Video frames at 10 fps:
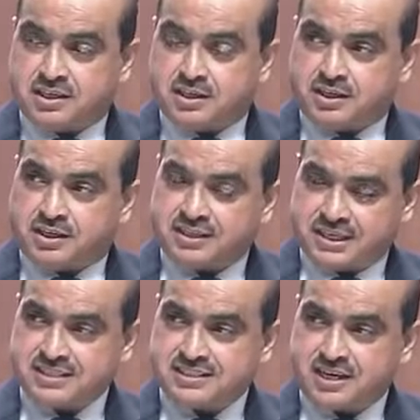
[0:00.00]
The
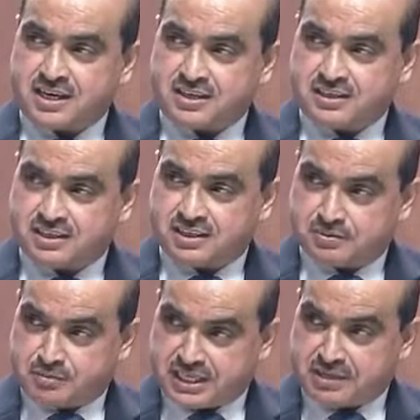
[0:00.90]
rest are
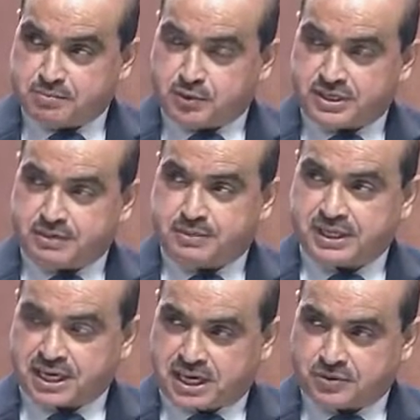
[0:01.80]
being imported,
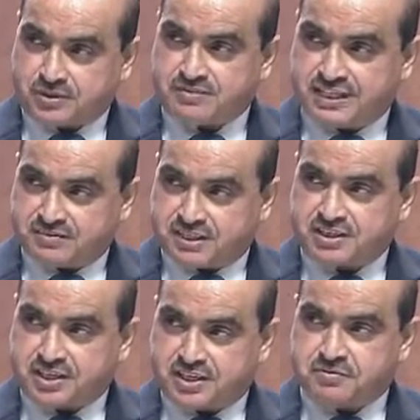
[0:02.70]
but out of that
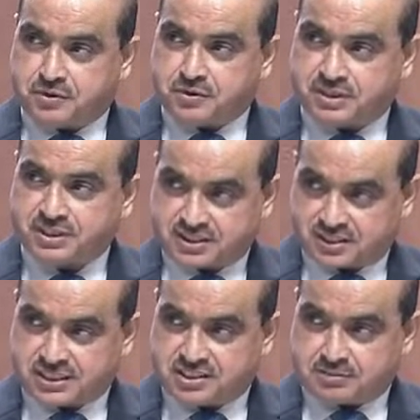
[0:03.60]
134
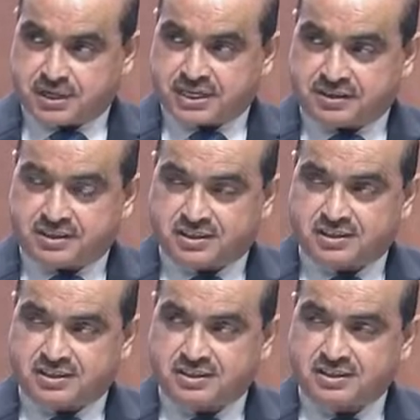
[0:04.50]
that is remaining,
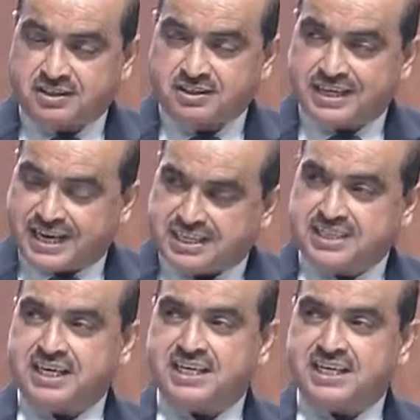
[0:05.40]
88